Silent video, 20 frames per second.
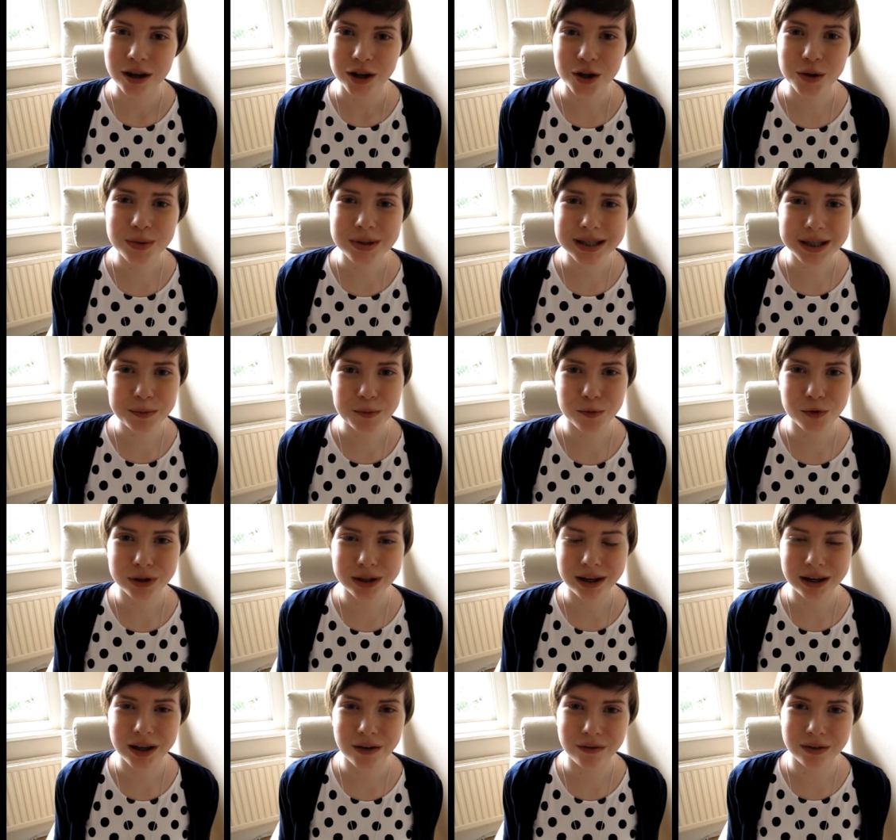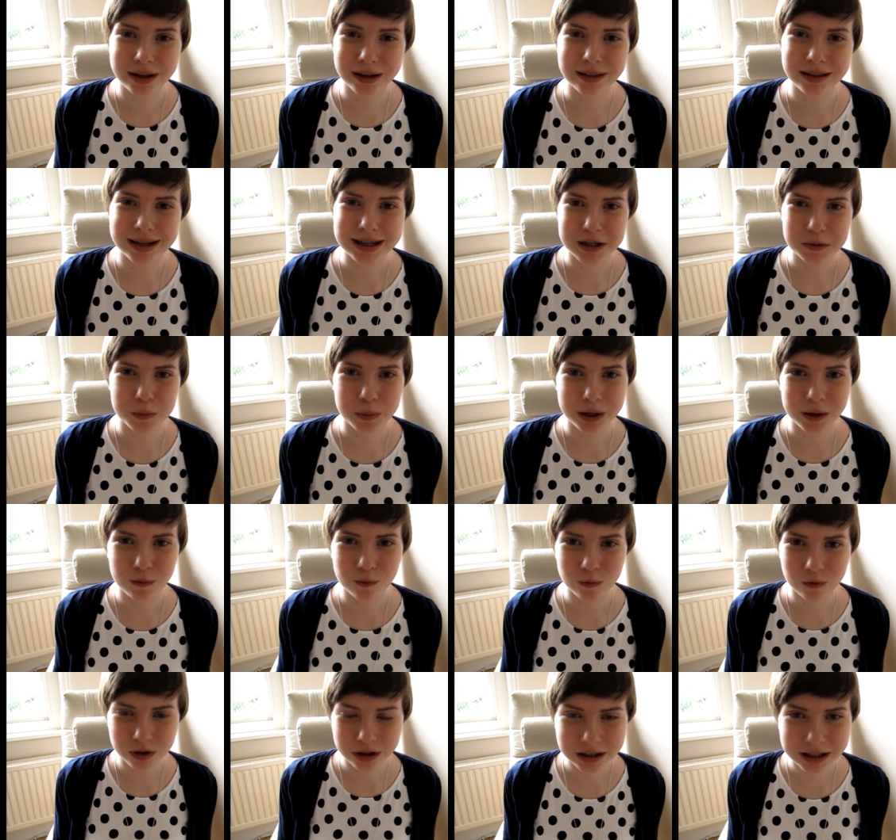Luke seemed really lovely in this, but
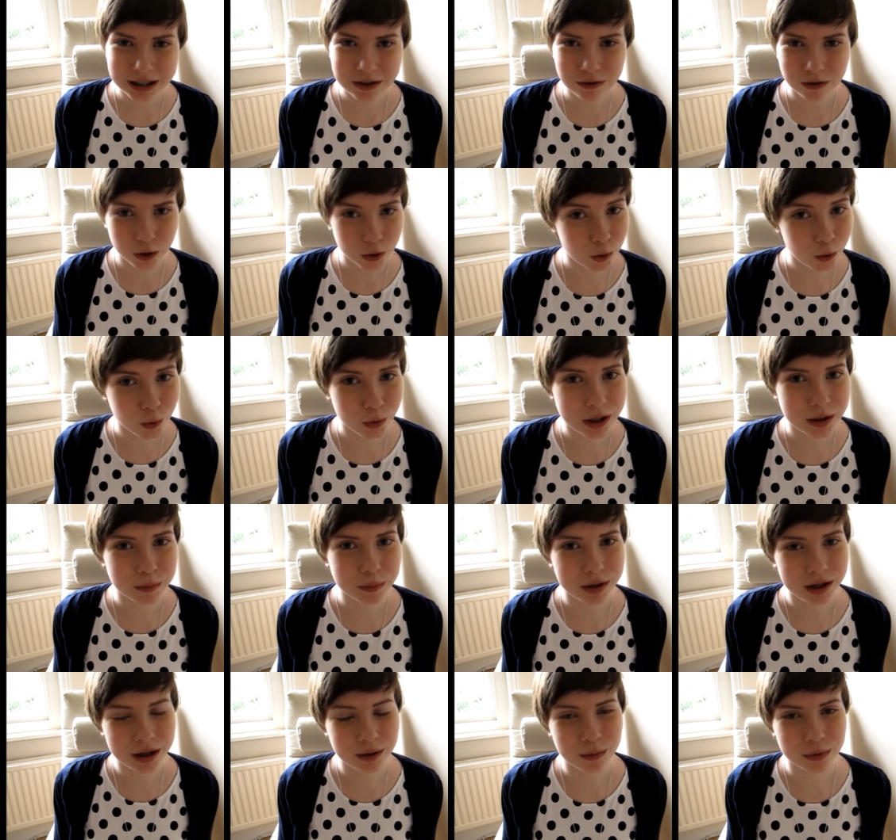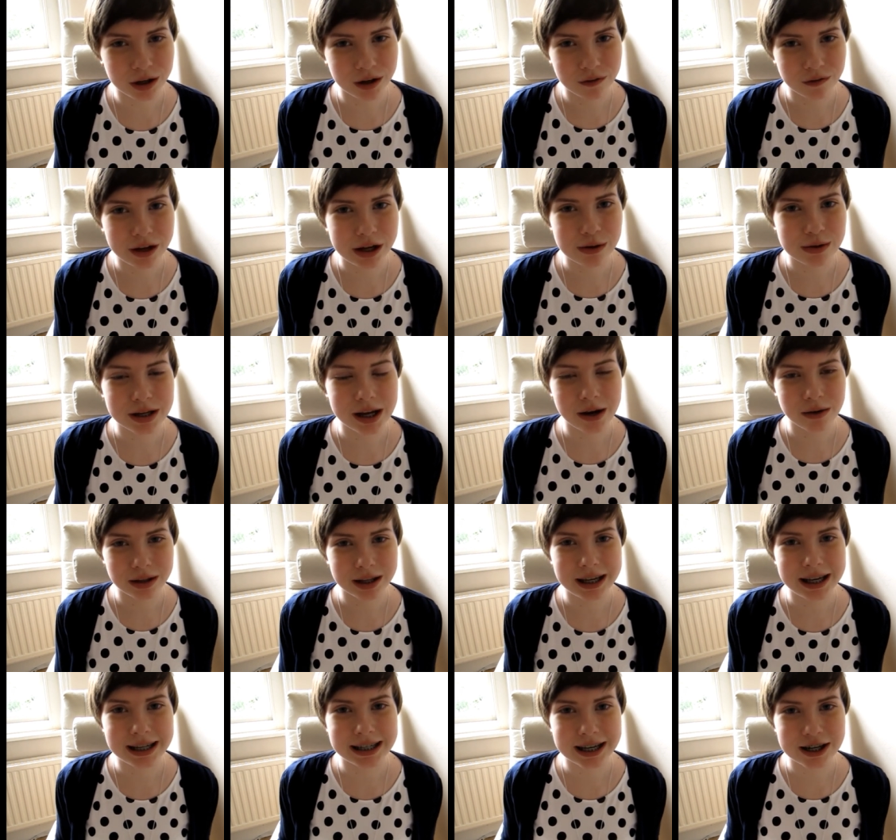it really annoyed me when I found out
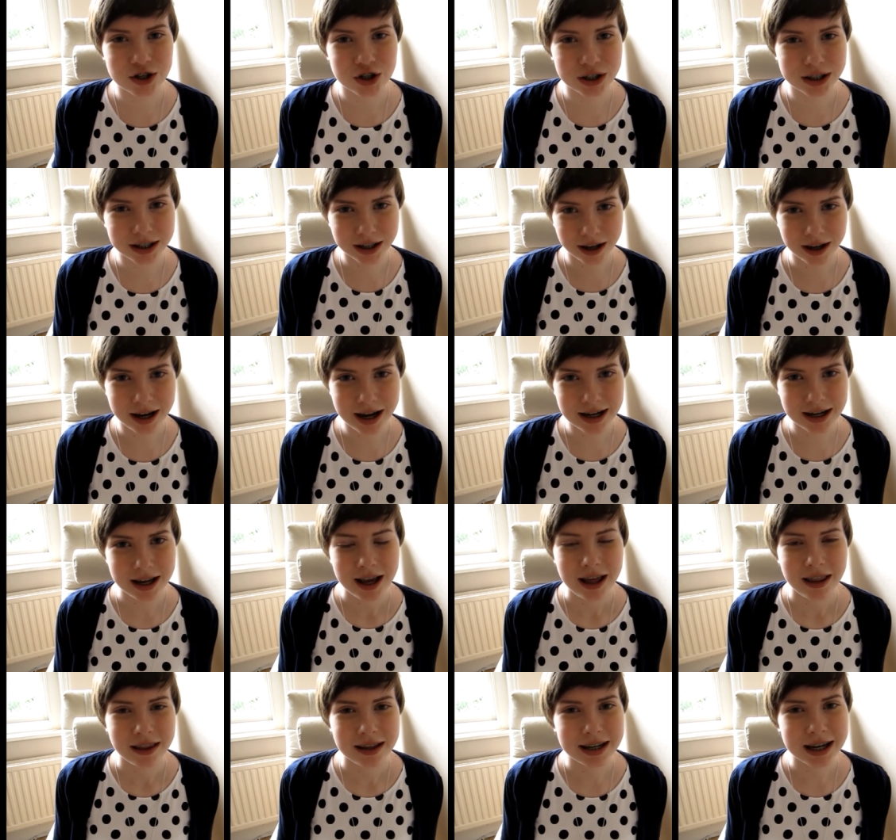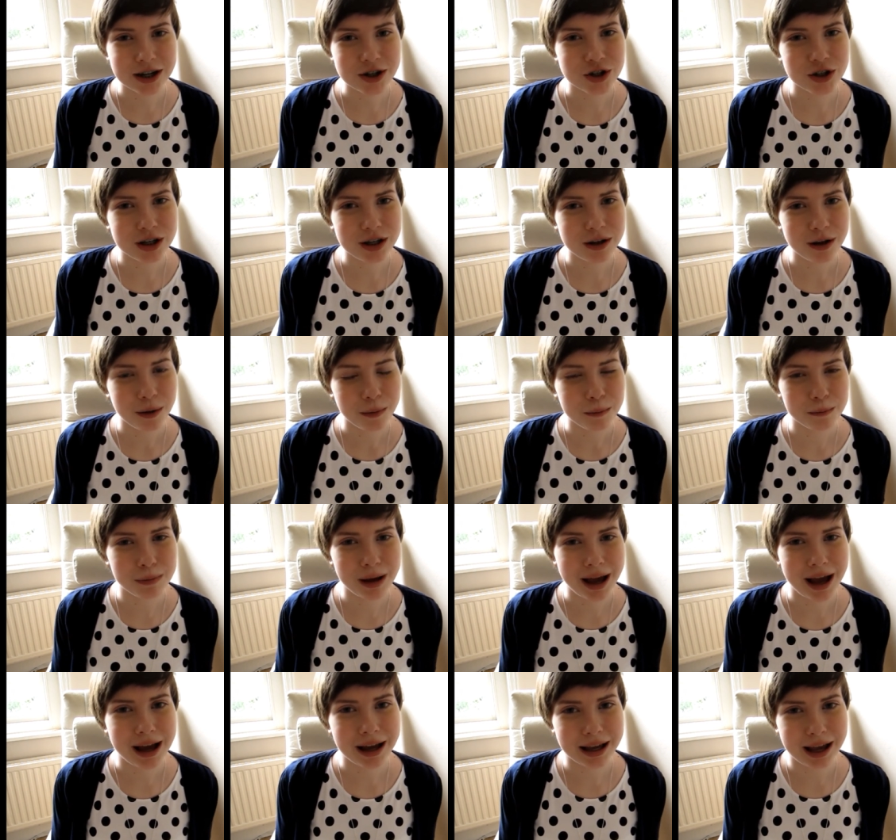that he'd actually lied. They'd actually
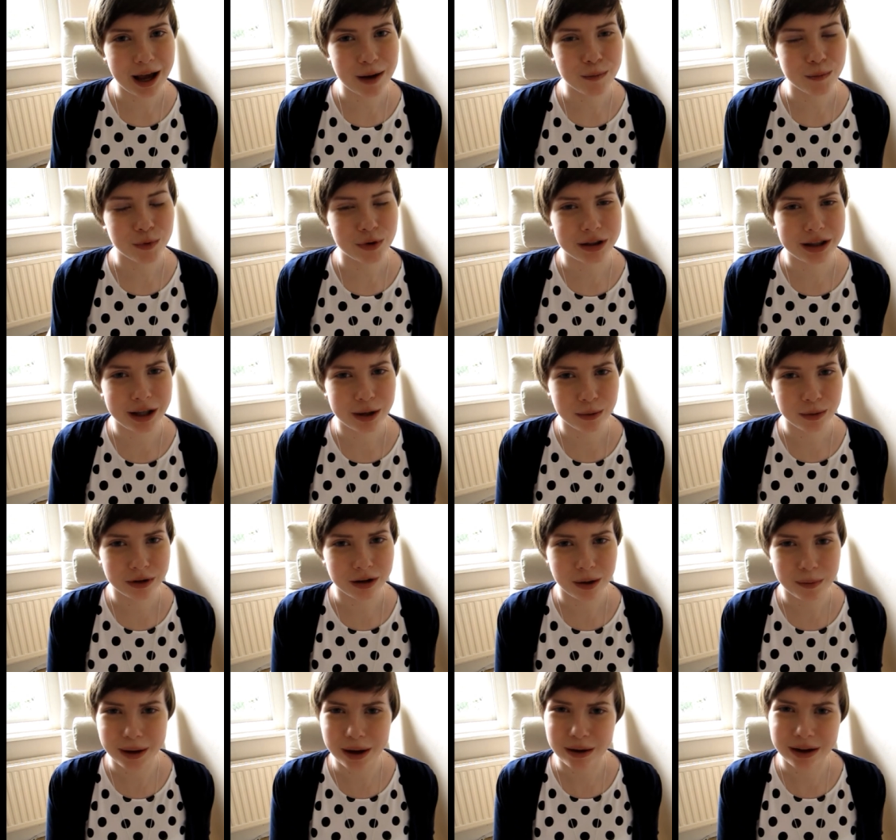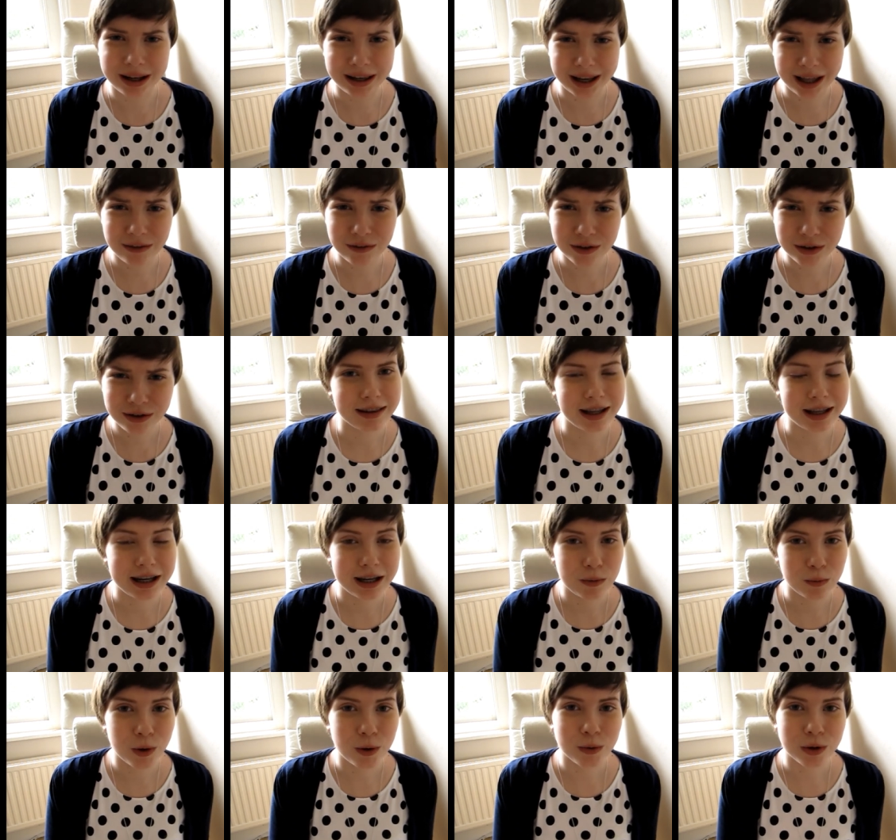met at camp when they were about 11, and then
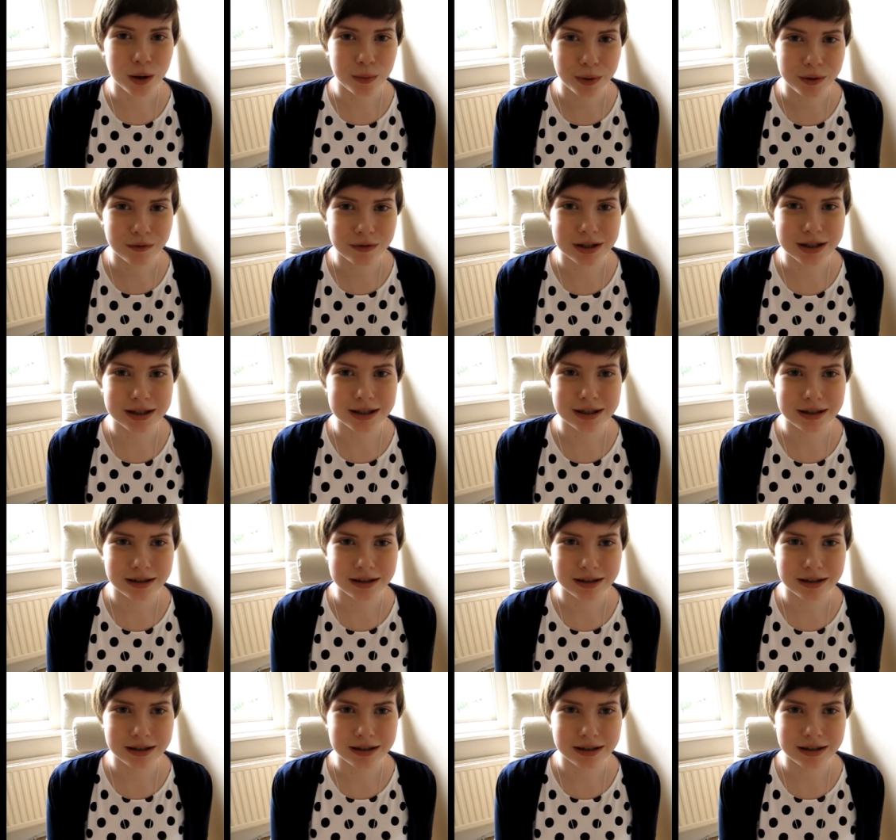he woke up every